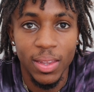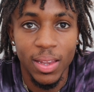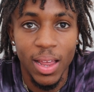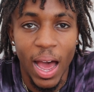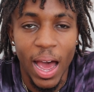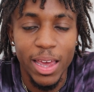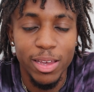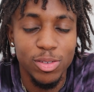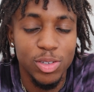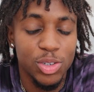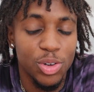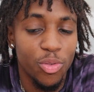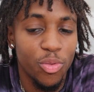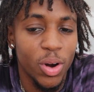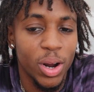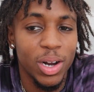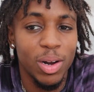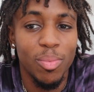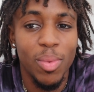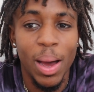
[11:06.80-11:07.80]
I used to
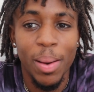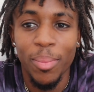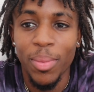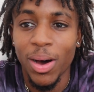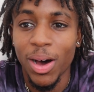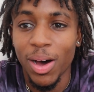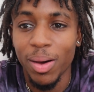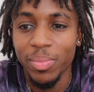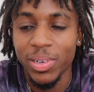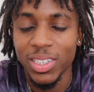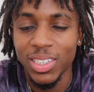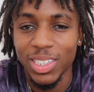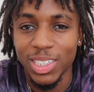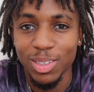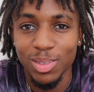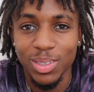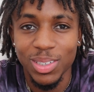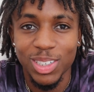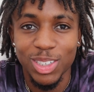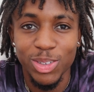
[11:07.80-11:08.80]
run to my mom because
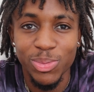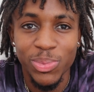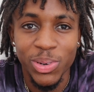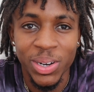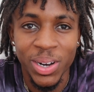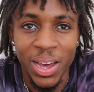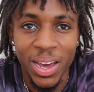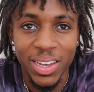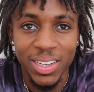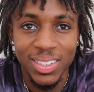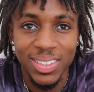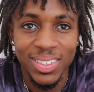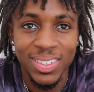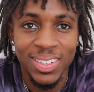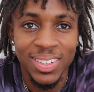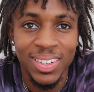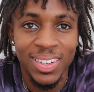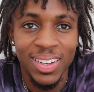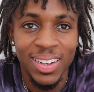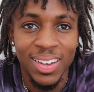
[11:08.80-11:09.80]
she was super nice.
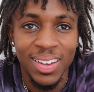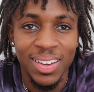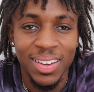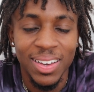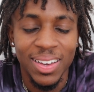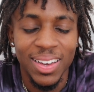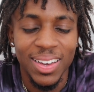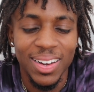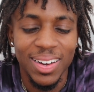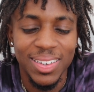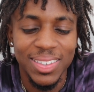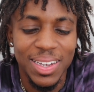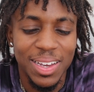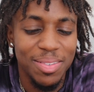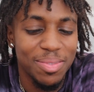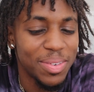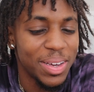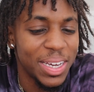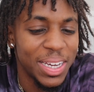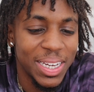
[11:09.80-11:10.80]
And I was
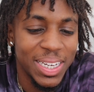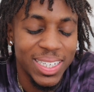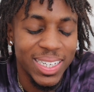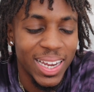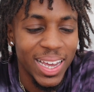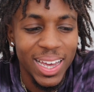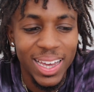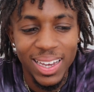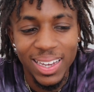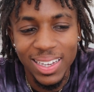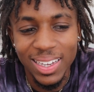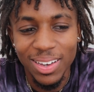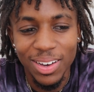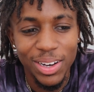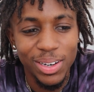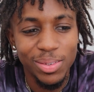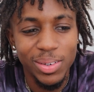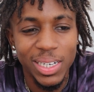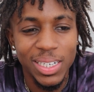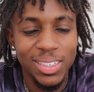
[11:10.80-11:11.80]
like, man, Dad, he
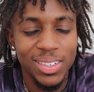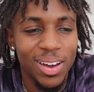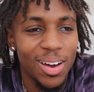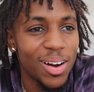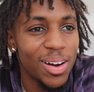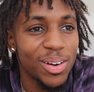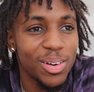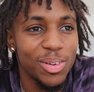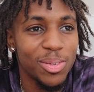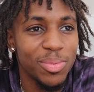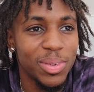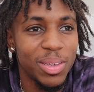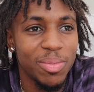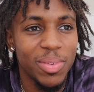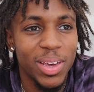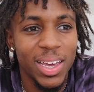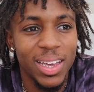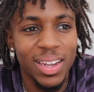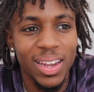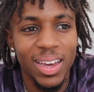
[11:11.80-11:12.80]
always hard on me,
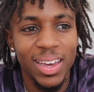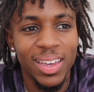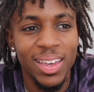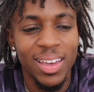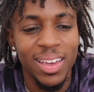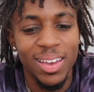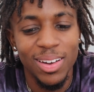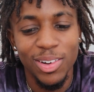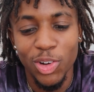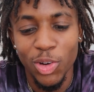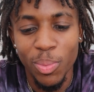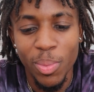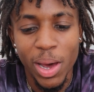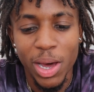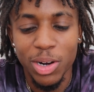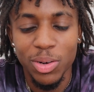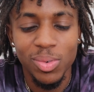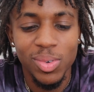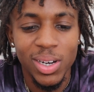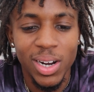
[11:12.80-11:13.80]
man. Like, no
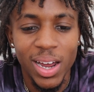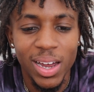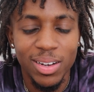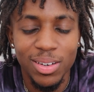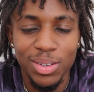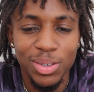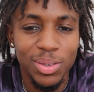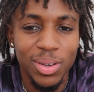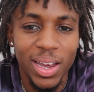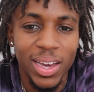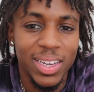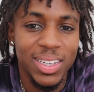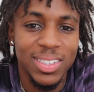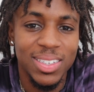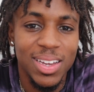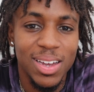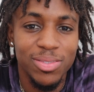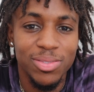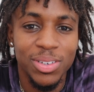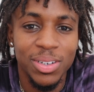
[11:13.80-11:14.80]
matter what I do, like, it's
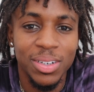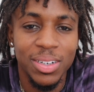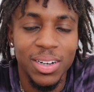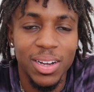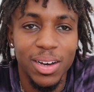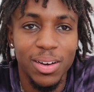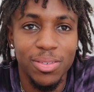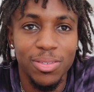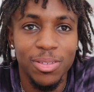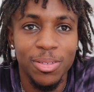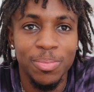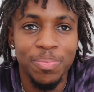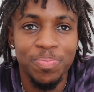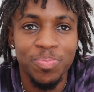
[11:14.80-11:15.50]
never enough.